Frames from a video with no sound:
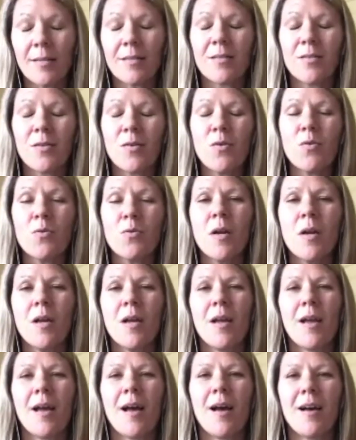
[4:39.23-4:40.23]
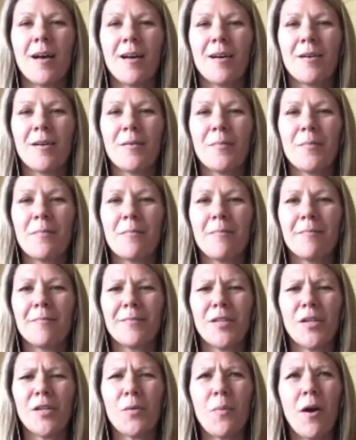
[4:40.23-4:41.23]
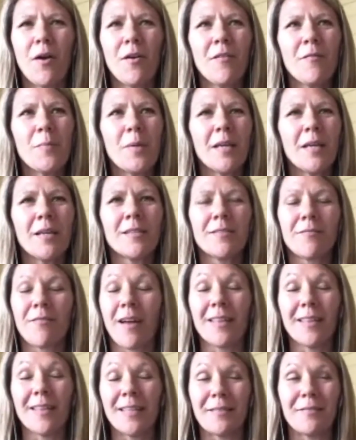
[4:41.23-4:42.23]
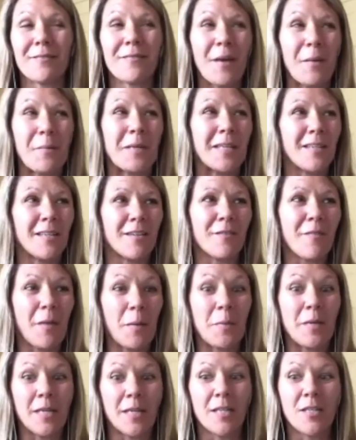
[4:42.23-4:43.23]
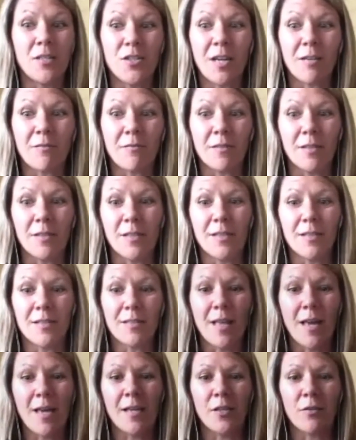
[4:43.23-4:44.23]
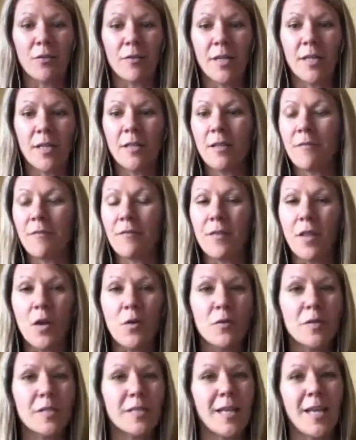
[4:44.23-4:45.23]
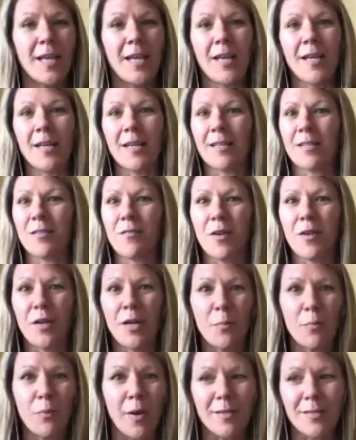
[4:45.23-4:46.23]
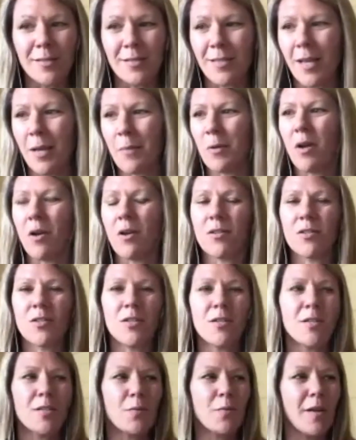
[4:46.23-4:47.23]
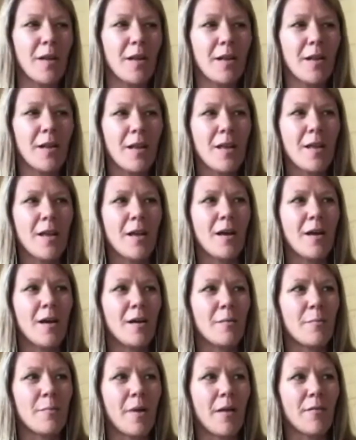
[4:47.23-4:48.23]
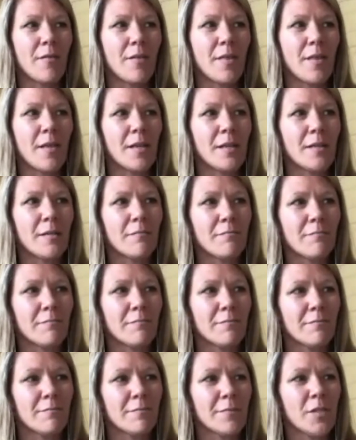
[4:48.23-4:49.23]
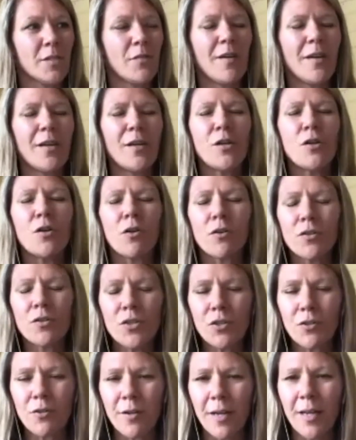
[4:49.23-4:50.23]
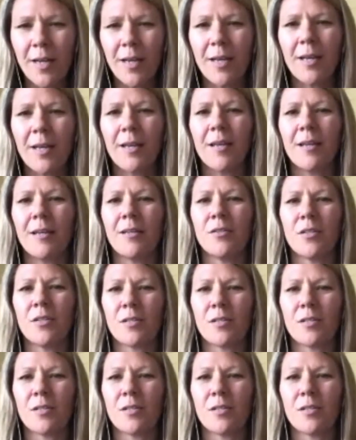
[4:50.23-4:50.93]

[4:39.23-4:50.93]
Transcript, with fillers: So, part of being divinely feminine or feminine in general is that you're in the flow state. It's very present time conscious. You just want to, everything, you're very nurturing.